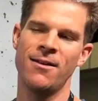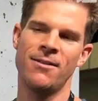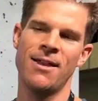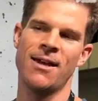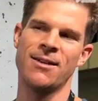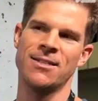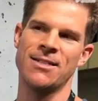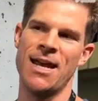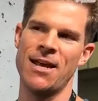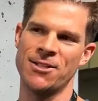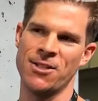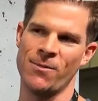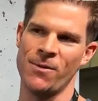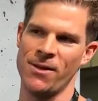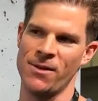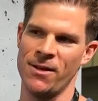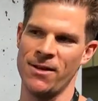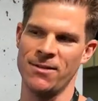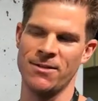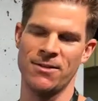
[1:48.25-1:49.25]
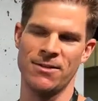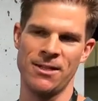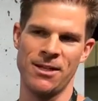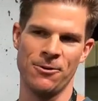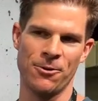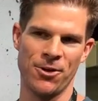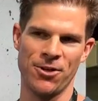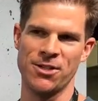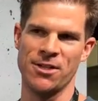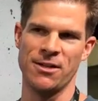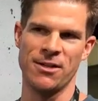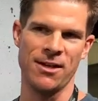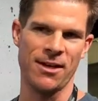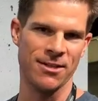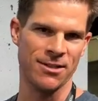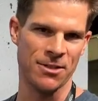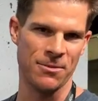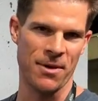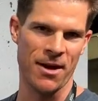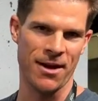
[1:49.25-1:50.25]
that is now something that dealers can
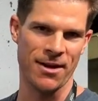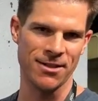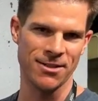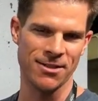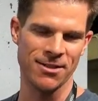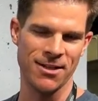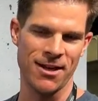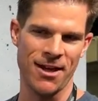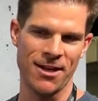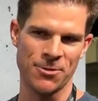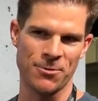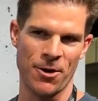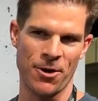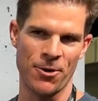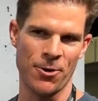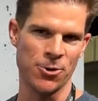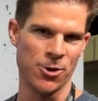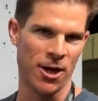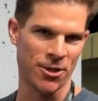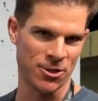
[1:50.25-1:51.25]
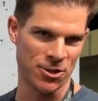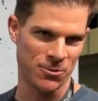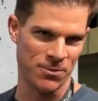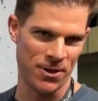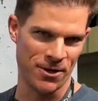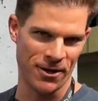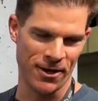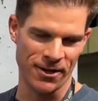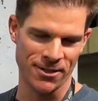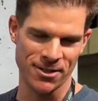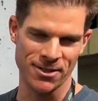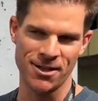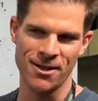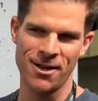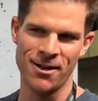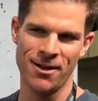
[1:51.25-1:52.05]
customize as part of their Josh experience.